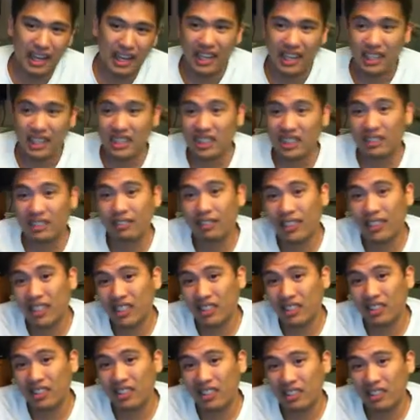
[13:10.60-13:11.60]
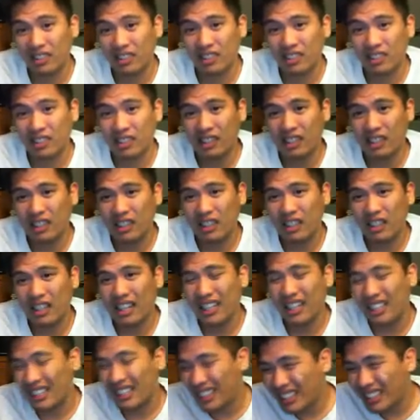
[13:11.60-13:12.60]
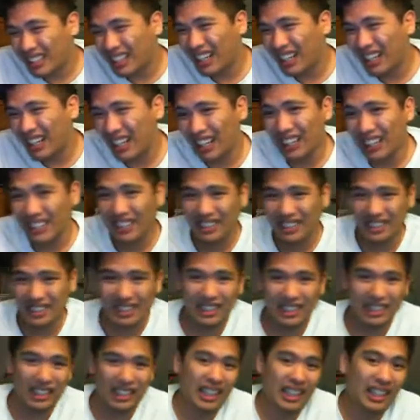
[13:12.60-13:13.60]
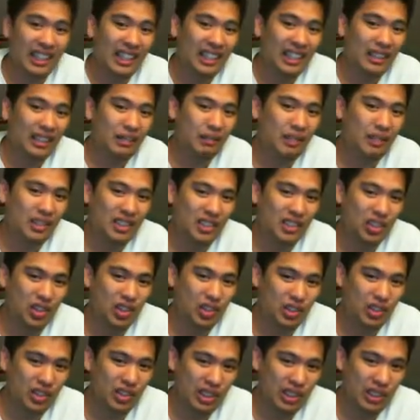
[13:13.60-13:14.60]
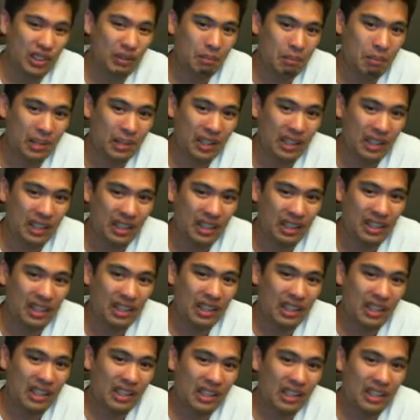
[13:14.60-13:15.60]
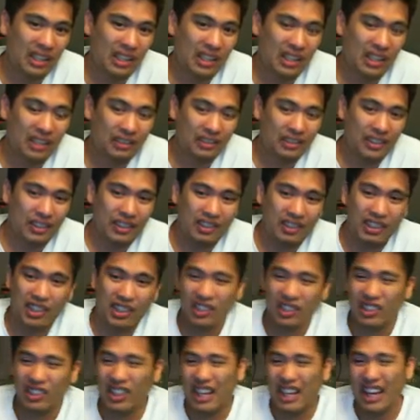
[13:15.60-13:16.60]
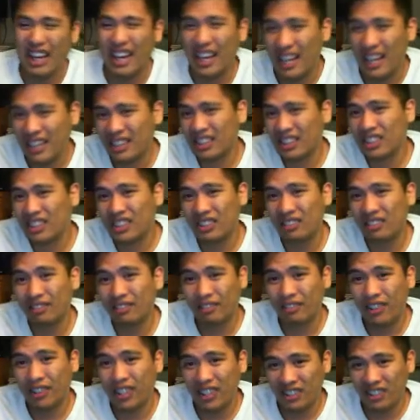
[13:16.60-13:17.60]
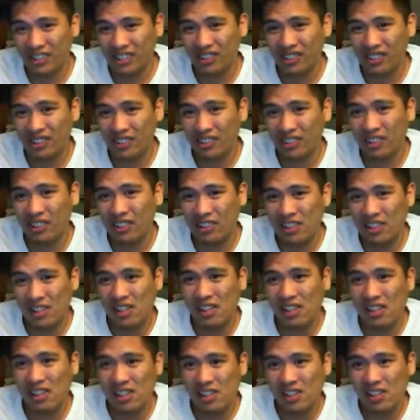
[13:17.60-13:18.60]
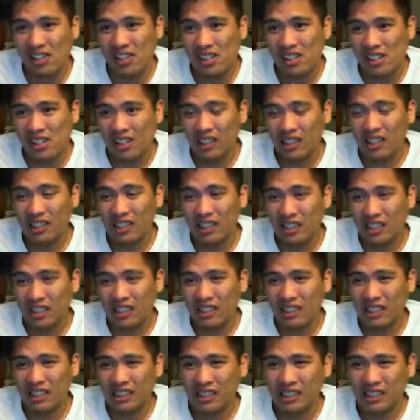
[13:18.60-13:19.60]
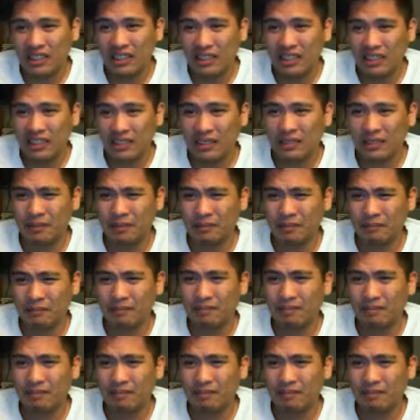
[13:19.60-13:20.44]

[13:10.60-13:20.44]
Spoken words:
action fighter. I kind of lean towards him being a very good action fighter. I